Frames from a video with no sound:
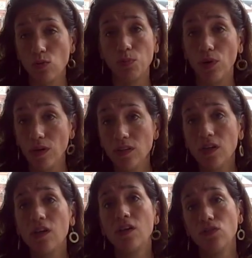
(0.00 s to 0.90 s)
or burned,
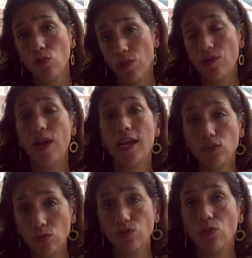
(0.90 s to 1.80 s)
so they're a
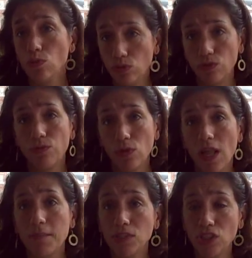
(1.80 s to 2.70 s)
natural solution for
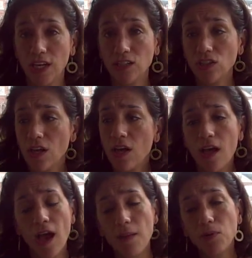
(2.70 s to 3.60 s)
climate change.
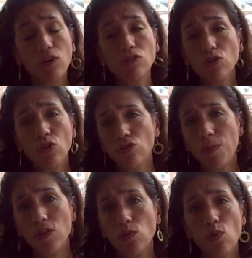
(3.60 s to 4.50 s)
But it also talks
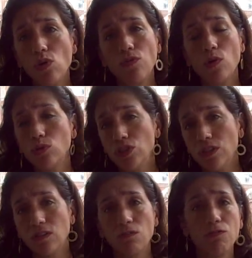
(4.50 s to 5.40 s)
about the role of
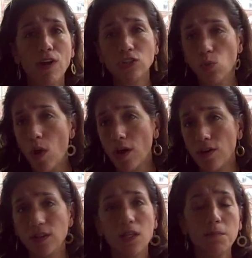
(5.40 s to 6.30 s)
oceans and freshwater
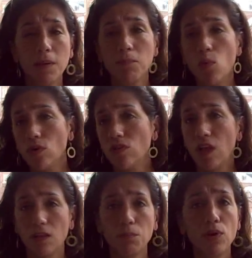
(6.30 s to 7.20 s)
and tipping points
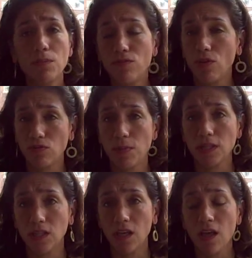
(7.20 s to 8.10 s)
like the permafrost
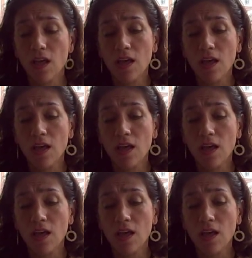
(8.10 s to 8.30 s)
melting.